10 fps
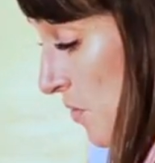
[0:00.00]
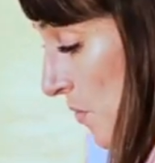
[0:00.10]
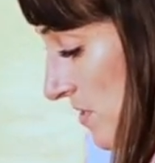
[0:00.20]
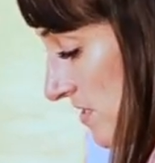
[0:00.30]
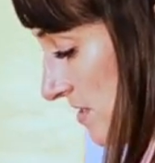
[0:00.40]

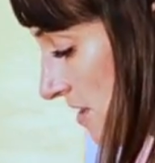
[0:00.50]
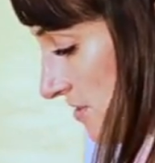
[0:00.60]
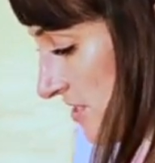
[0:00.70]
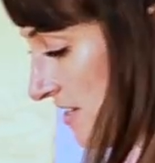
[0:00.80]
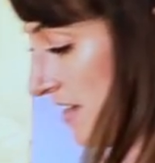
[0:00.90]

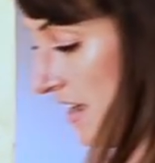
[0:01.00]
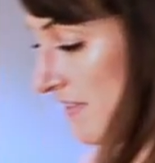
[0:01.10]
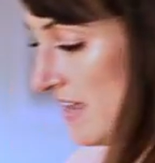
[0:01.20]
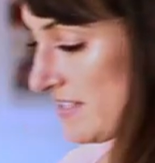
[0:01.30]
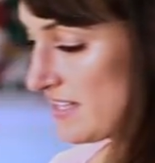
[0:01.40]
cornstarch,
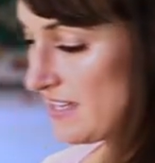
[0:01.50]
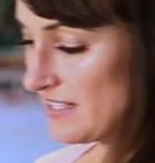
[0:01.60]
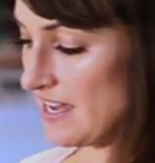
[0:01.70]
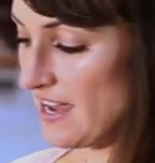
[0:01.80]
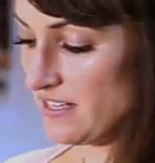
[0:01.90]
and that's
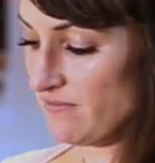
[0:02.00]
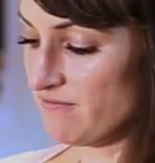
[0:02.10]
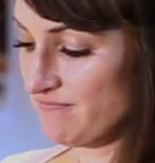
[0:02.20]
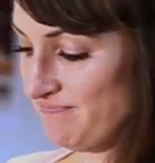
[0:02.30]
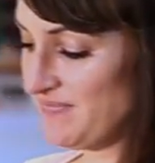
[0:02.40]
gonna kind of
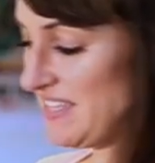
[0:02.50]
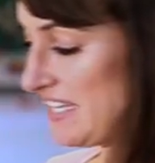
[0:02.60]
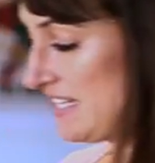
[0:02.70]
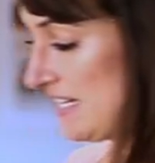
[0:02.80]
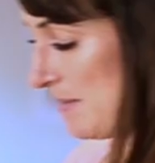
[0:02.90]

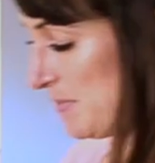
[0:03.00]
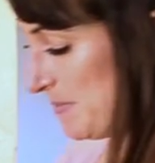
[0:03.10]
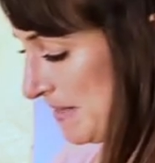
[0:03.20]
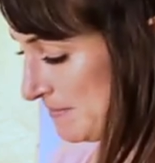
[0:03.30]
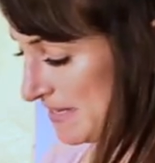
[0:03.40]
thicken it up a
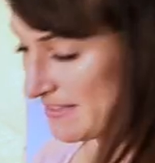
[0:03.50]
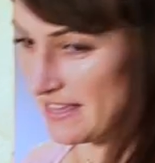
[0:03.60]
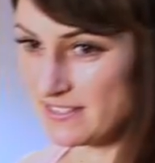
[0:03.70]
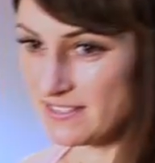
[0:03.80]
bit, make that